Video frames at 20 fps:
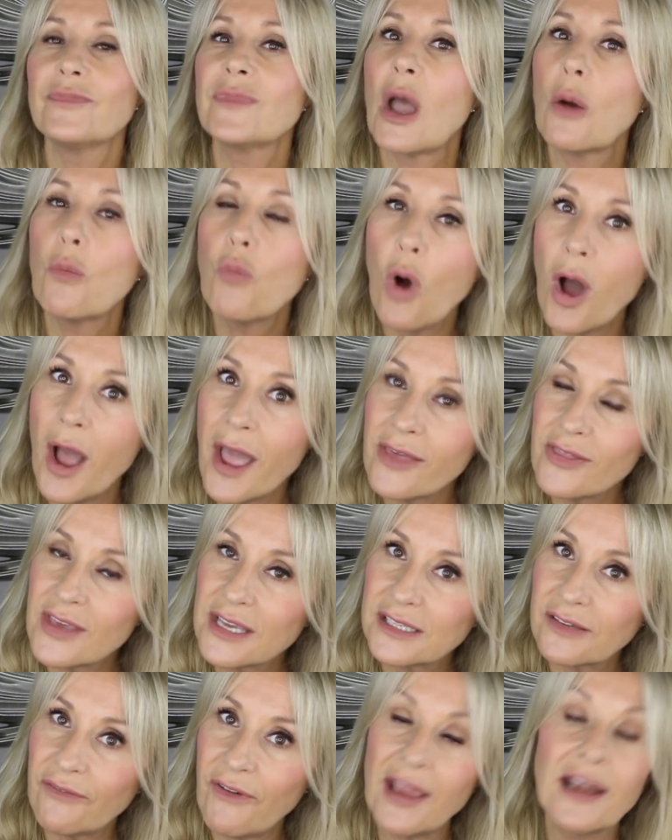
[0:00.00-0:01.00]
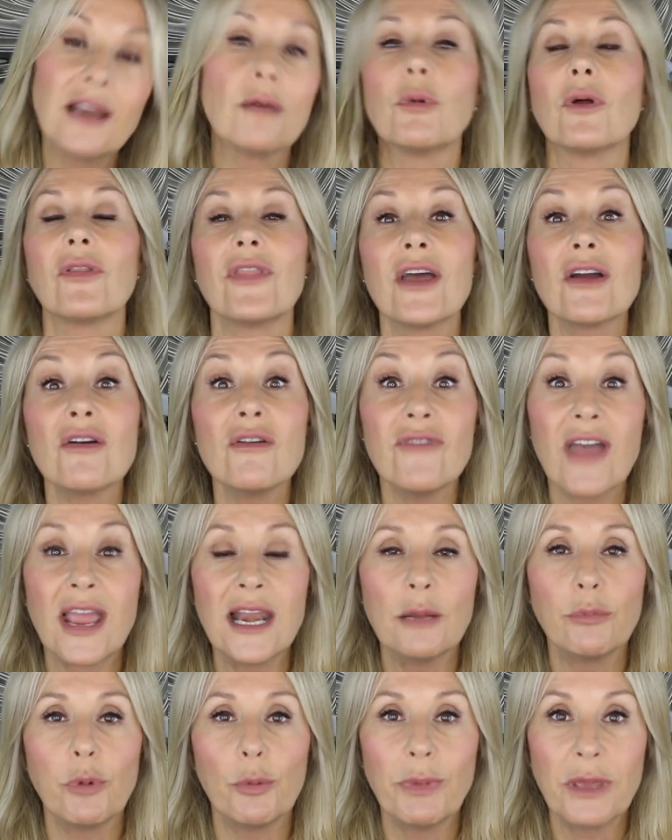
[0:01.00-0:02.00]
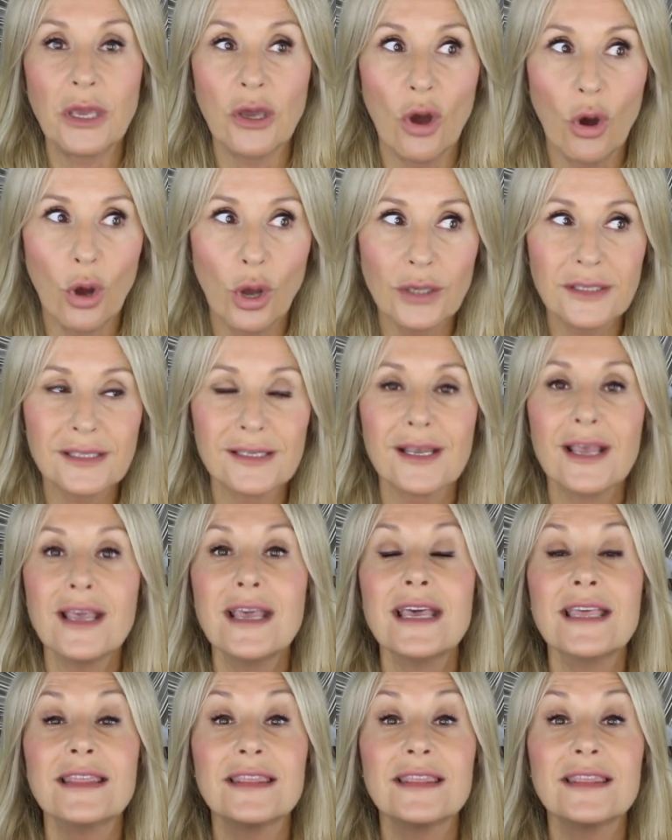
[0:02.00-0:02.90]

Now, why are these available? They're available because